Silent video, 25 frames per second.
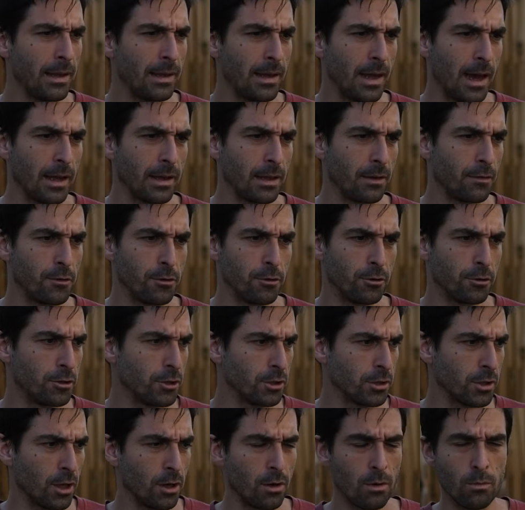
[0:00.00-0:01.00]
that? If you're
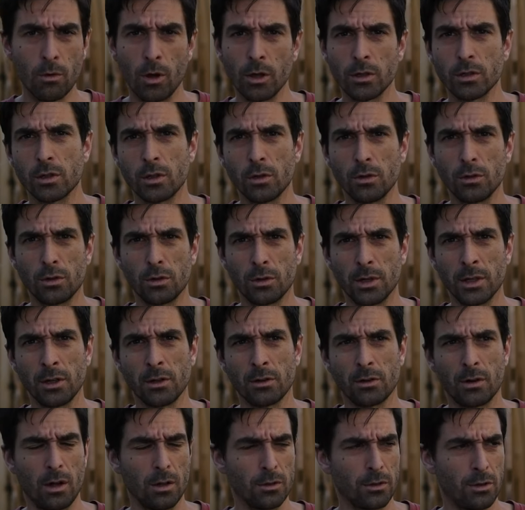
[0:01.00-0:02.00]
just going to run slow during
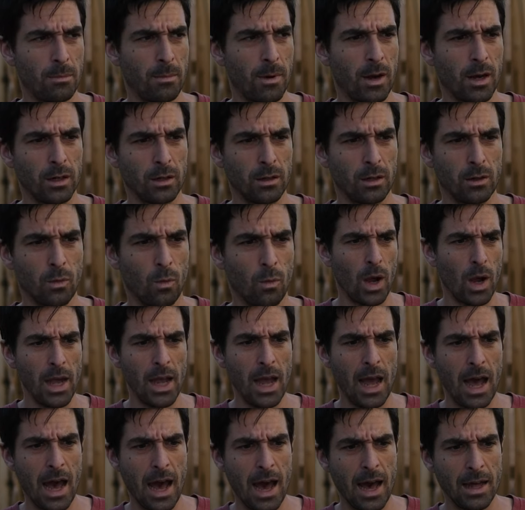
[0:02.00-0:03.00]
your ultra marathon,
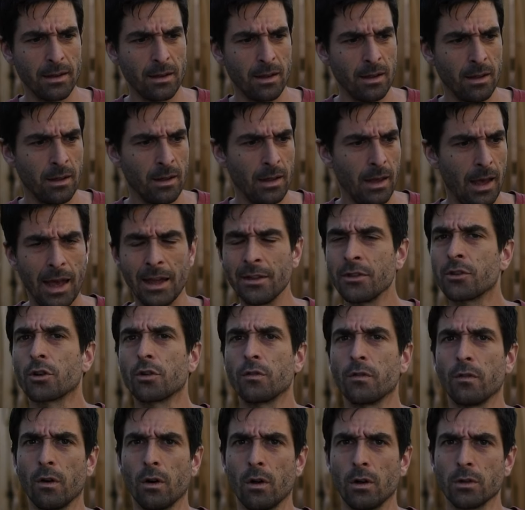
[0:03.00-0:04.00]
add
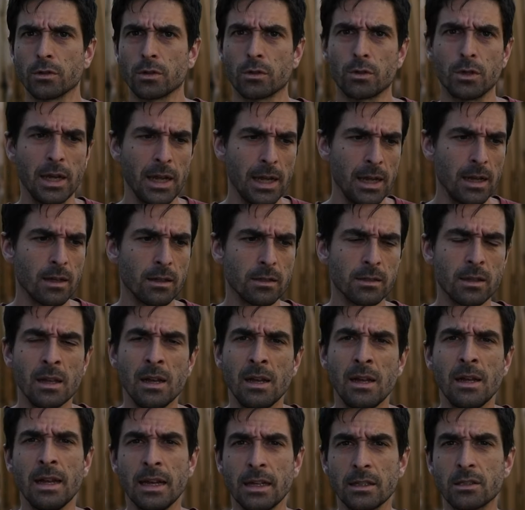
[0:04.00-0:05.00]
intervals or hills?
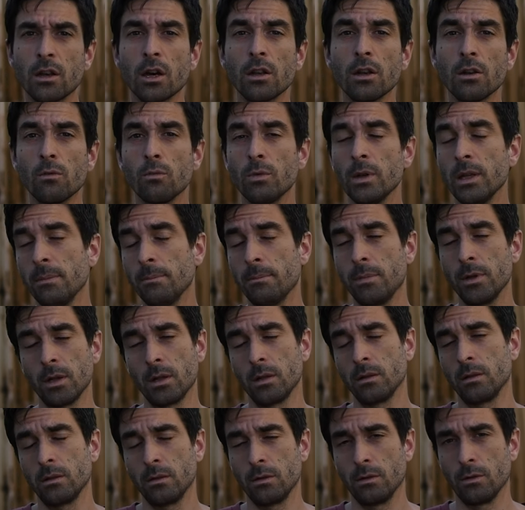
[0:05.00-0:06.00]
It's going to really
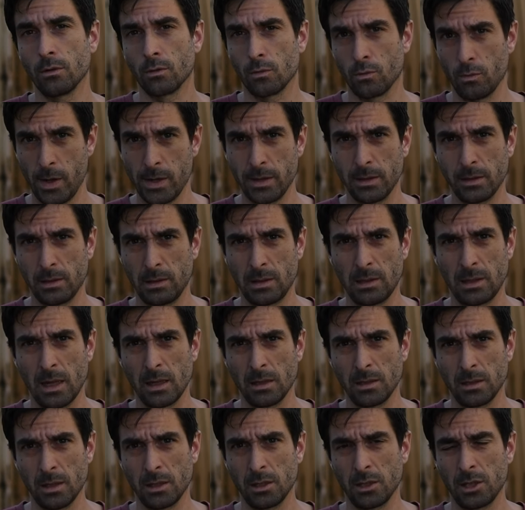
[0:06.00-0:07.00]
build your
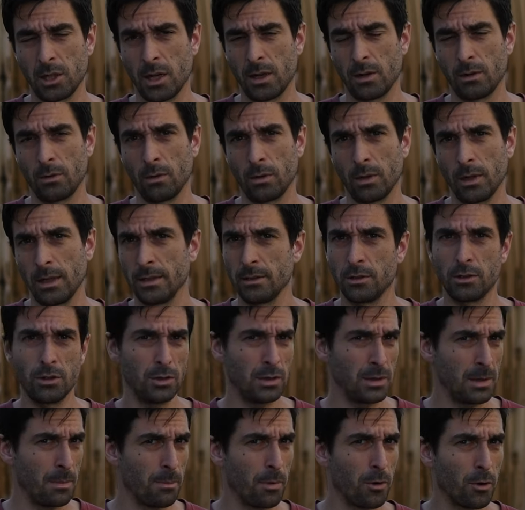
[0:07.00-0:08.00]
resistance in general, and it's
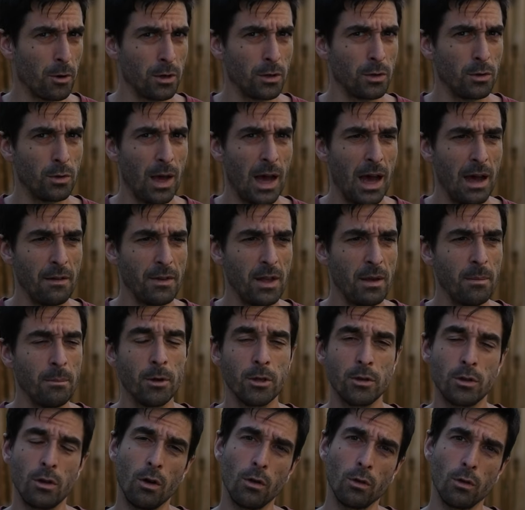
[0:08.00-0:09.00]
just important to have them,
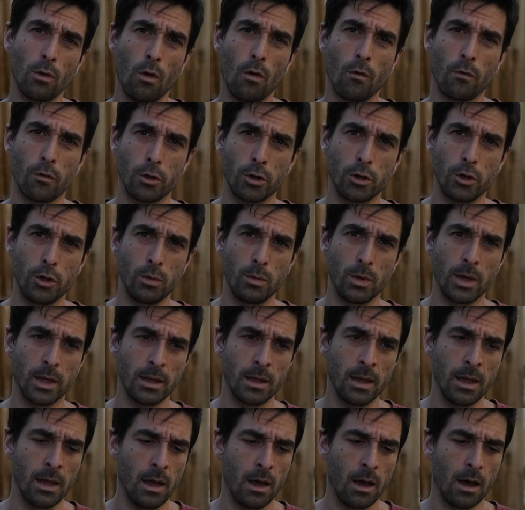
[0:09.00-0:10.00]
but don't overdo it.
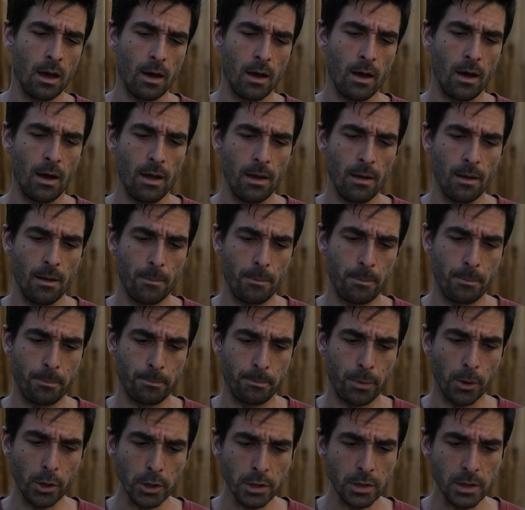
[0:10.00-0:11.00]

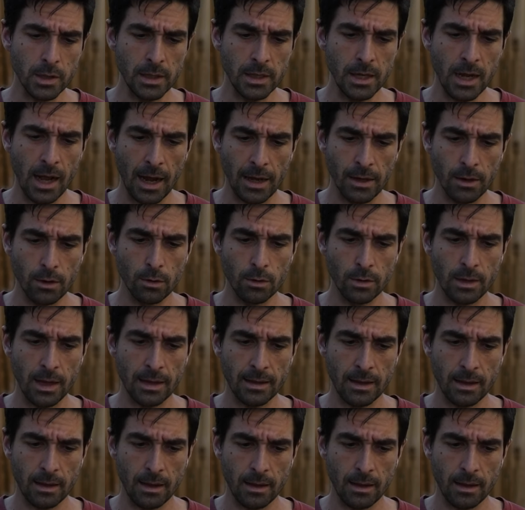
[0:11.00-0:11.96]
Personally, I know that